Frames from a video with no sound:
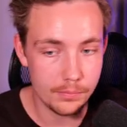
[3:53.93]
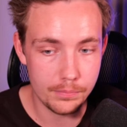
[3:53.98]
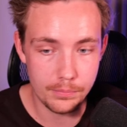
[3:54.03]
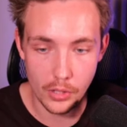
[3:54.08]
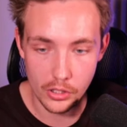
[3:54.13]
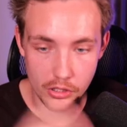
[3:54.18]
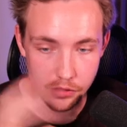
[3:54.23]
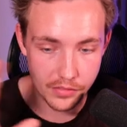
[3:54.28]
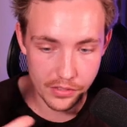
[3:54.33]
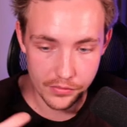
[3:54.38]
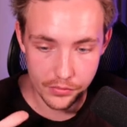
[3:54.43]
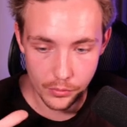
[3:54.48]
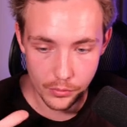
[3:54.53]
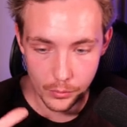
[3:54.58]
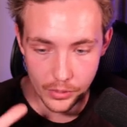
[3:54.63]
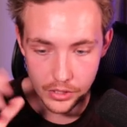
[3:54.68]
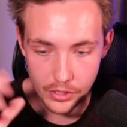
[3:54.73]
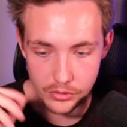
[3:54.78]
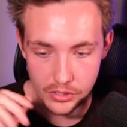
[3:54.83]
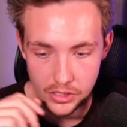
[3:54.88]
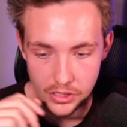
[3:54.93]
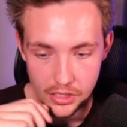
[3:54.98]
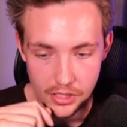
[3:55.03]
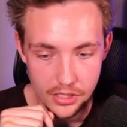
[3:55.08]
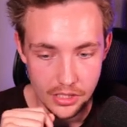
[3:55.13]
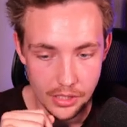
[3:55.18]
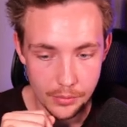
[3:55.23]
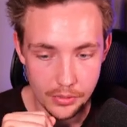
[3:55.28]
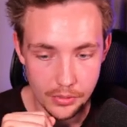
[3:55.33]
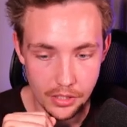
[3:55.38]
bunch of different videos in here
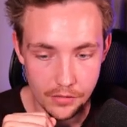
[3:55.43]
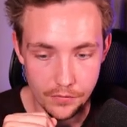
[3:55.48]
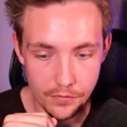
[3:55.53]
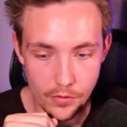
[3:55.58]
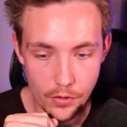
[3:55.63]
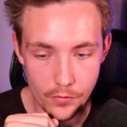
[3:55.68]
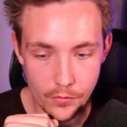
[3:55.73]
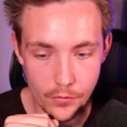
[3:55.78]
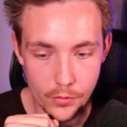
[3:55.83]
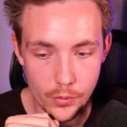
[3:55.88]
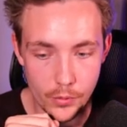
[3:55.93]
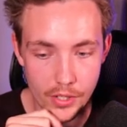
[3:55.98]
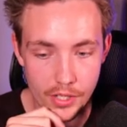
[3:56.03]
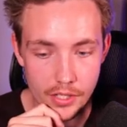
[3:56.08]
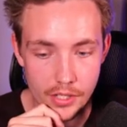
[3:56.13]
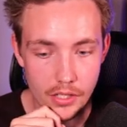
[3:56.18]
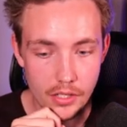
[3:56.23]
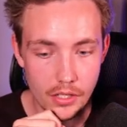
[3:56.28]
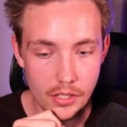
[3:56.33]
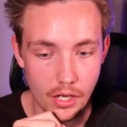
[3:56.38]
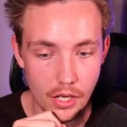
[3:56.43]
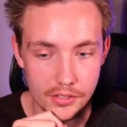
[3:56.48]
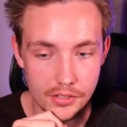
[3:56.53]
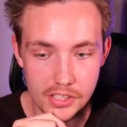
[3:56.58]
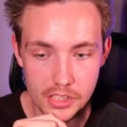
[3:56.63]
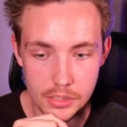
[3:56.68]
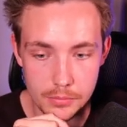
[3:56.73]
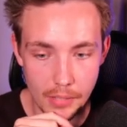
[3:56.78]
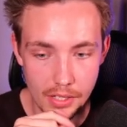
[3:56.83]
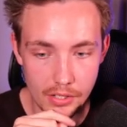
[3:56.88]
that we can fur through it. Uh,
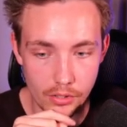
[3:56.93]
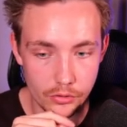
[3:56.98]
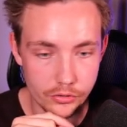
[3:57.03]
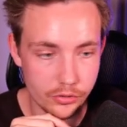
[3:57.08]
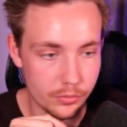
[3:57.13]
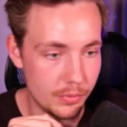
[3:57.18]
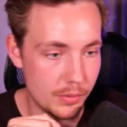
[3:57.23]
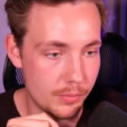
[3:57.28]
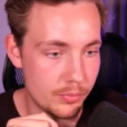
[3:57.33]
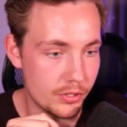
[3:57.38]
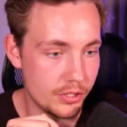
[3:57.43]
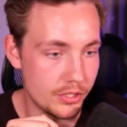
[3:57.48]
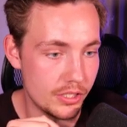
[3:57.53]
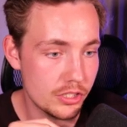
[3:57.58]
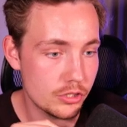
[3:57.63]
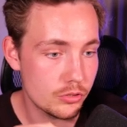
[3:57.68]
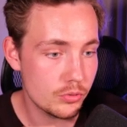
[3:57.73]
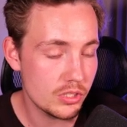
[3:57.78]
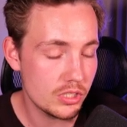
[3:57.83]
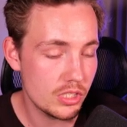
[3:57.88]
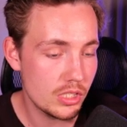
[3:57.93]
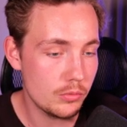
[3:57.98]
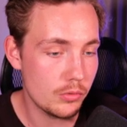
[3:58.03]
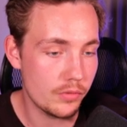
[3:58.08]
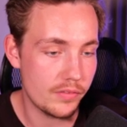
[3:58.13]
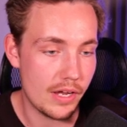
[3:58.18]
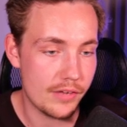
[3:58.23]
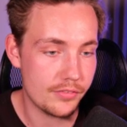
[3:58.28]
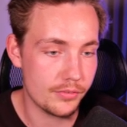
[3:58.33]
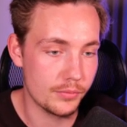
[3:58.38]
this might also be pretty interesting where
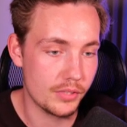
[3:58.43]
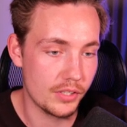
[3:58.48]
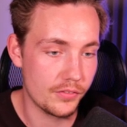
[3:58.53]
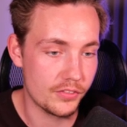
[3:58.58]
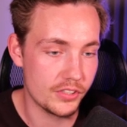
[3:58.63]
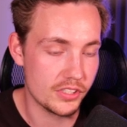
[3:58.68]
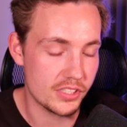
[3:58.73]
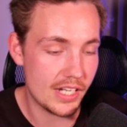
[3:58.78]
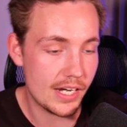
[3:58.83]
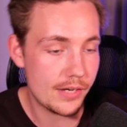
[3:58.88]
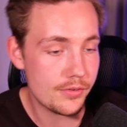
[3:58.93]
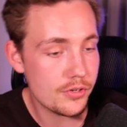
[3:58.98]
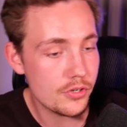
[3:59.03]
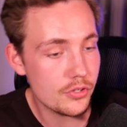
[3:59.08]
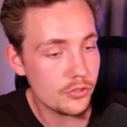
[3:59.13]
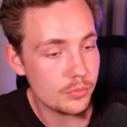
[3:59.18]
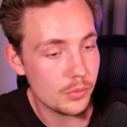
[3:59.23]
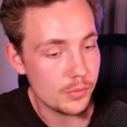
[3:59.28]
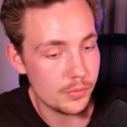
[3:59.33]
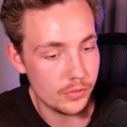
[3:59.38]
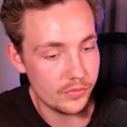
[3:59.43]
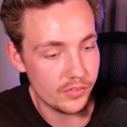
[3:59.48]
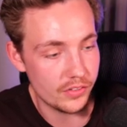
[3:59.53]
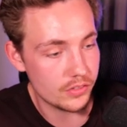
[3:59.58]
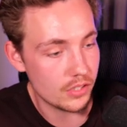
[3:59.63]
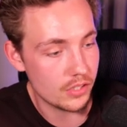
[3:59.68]
we have some different scenarios. We will have